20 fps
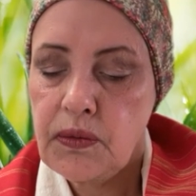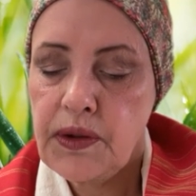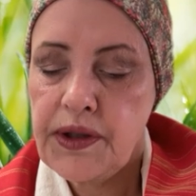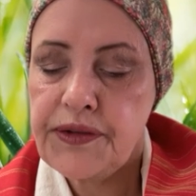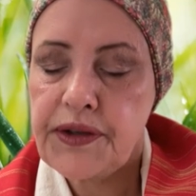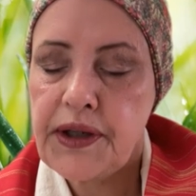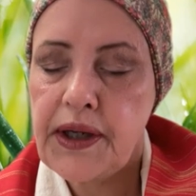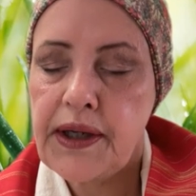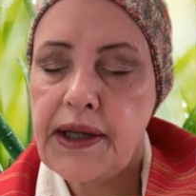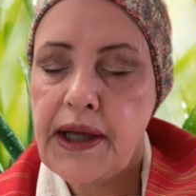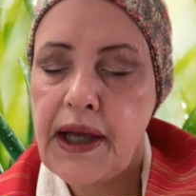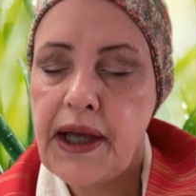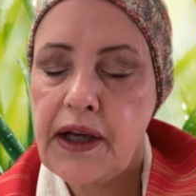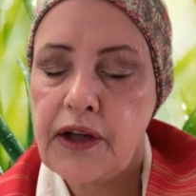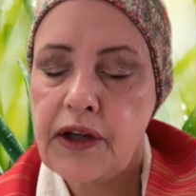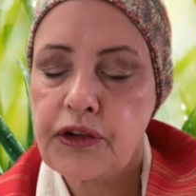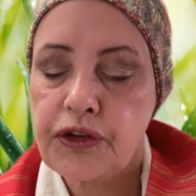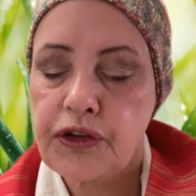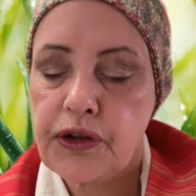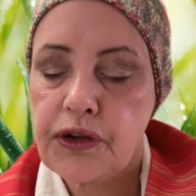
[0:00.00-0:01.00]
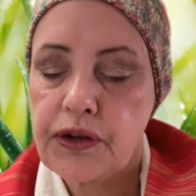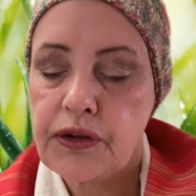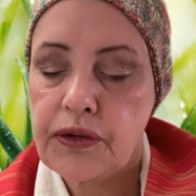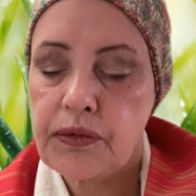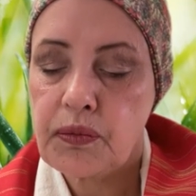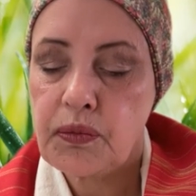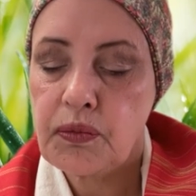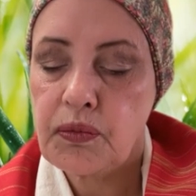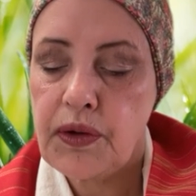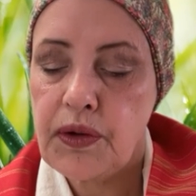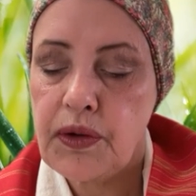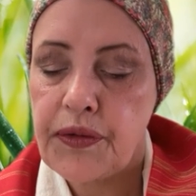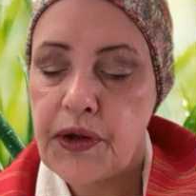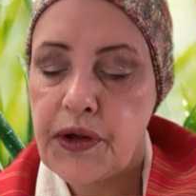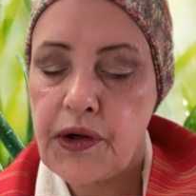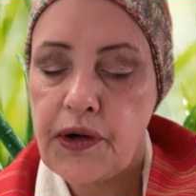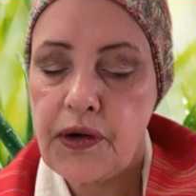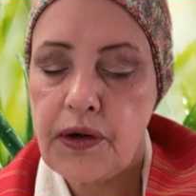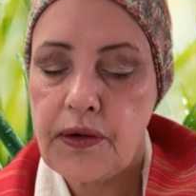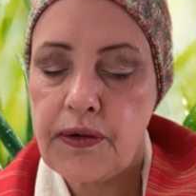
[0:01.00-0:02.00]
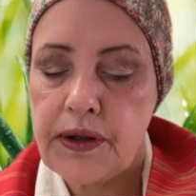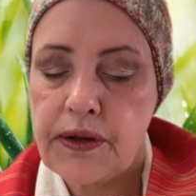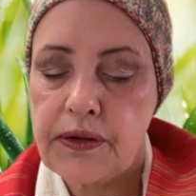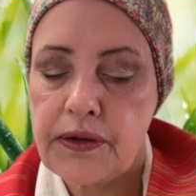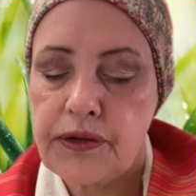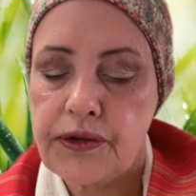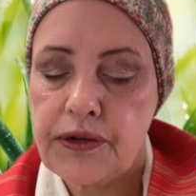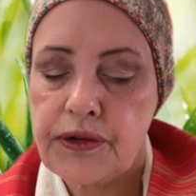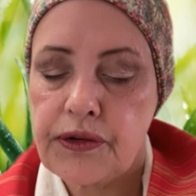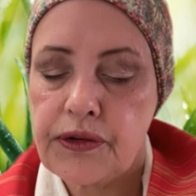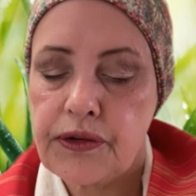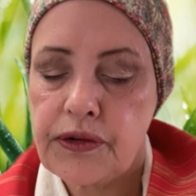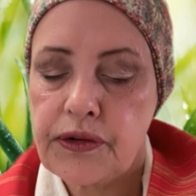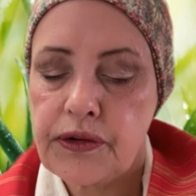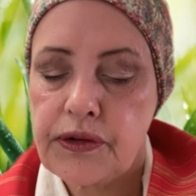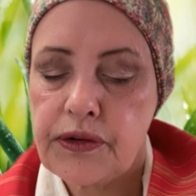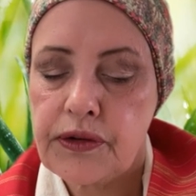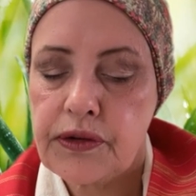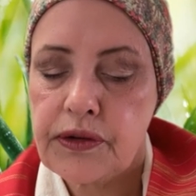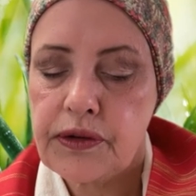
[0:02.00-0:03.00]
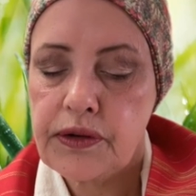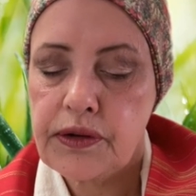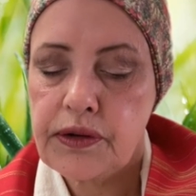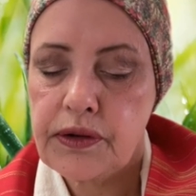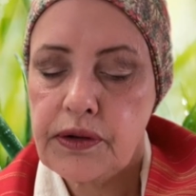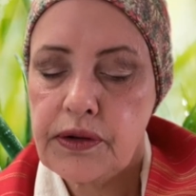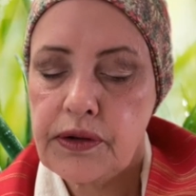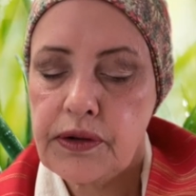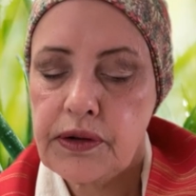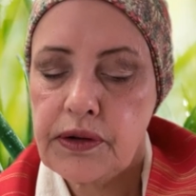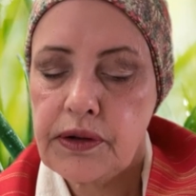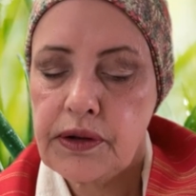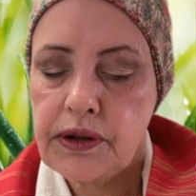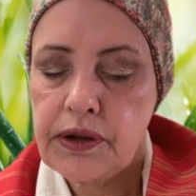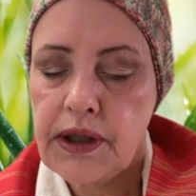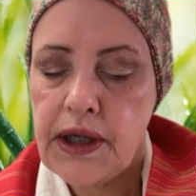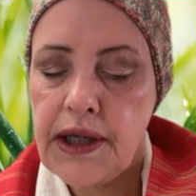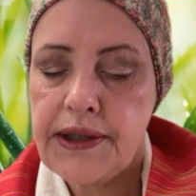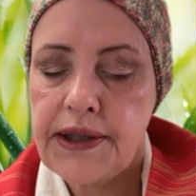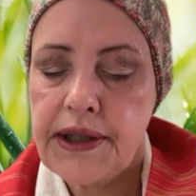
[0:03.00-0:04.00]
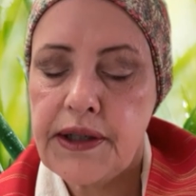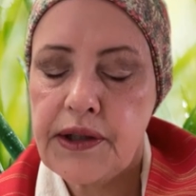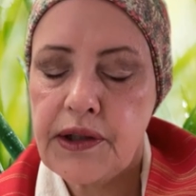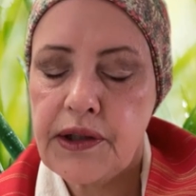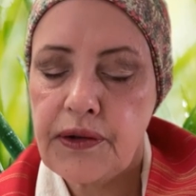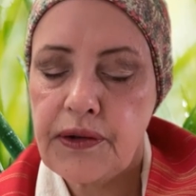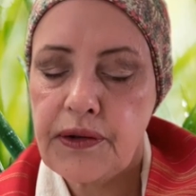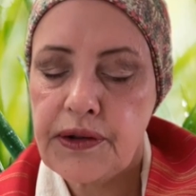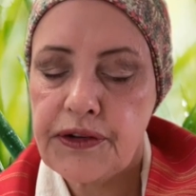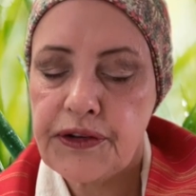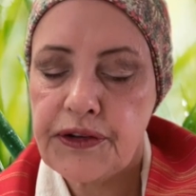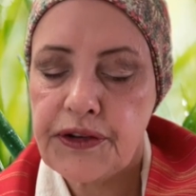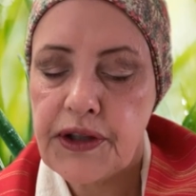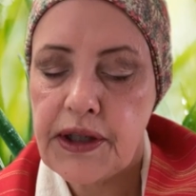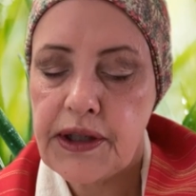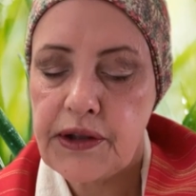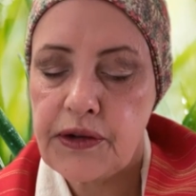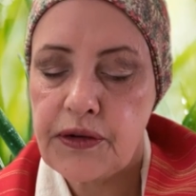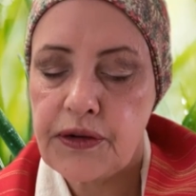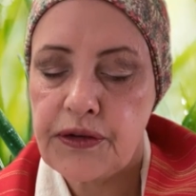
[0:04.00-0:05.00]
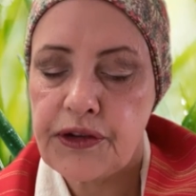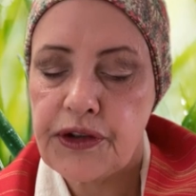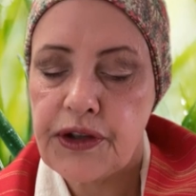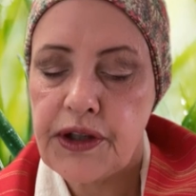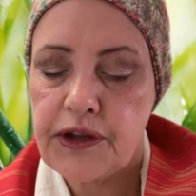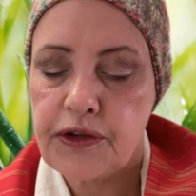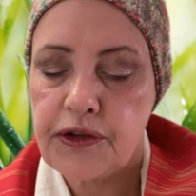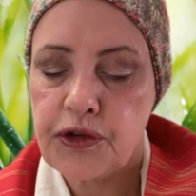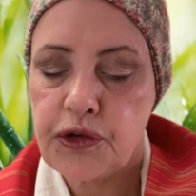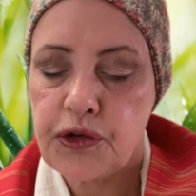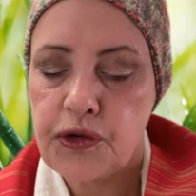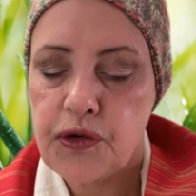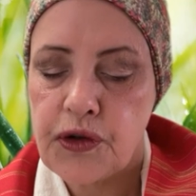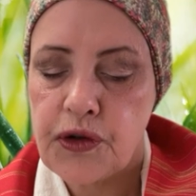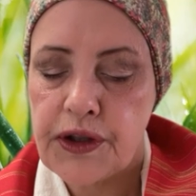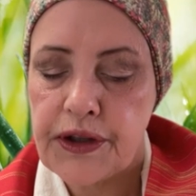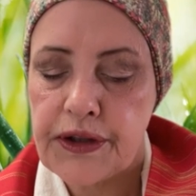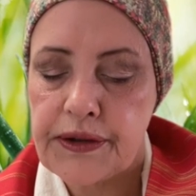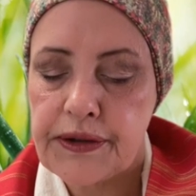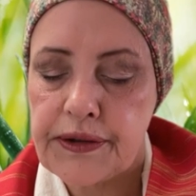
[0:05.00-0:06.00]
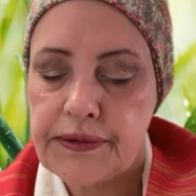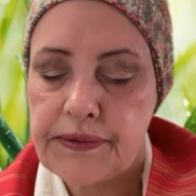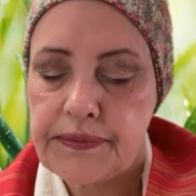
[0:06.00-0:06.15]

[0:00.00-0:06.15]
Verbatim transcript: We take action with courage and increased energy and joy.